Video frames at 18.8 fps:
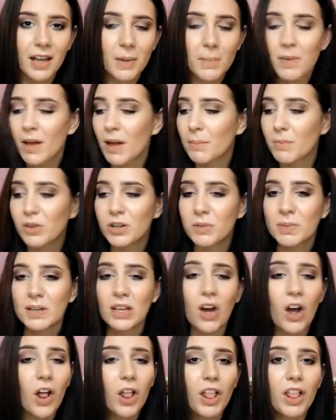I'm, I'm going to
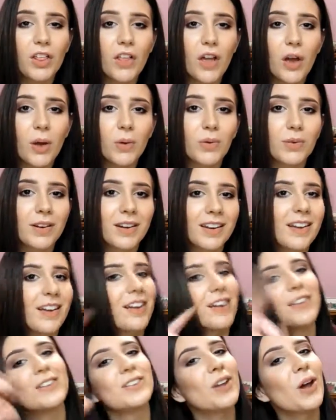be all alone.
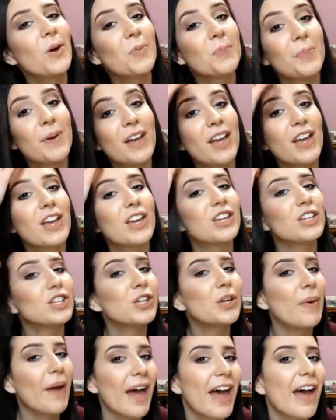Nope.
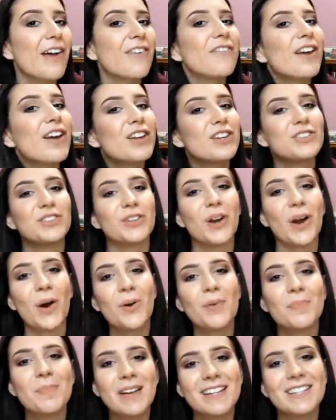You have your
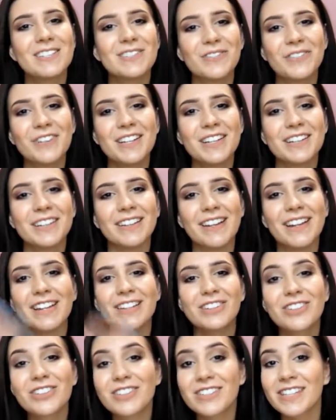own best friend,
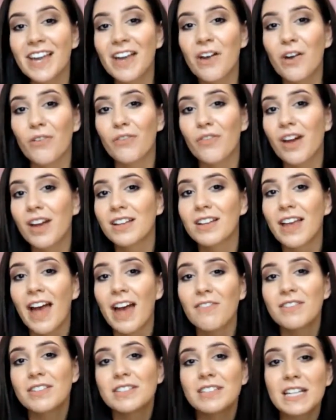yourself, to
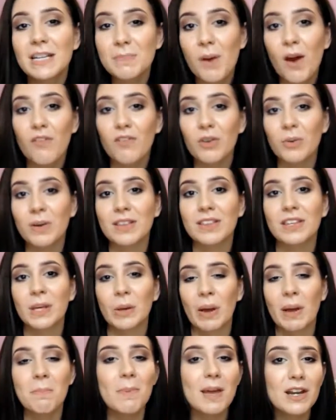have a sleepover with
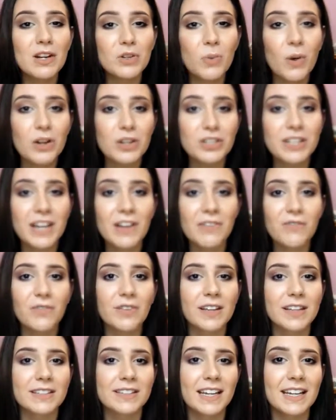you and binge watch
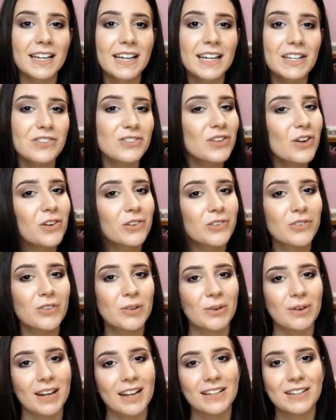Netflix and eat junk
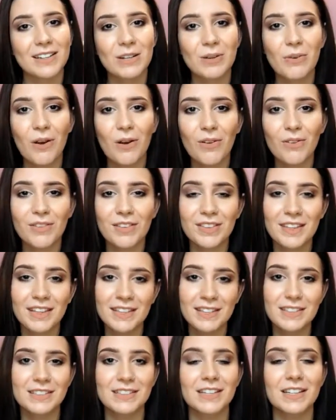food and do all the
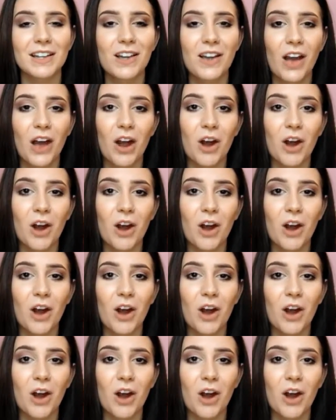things that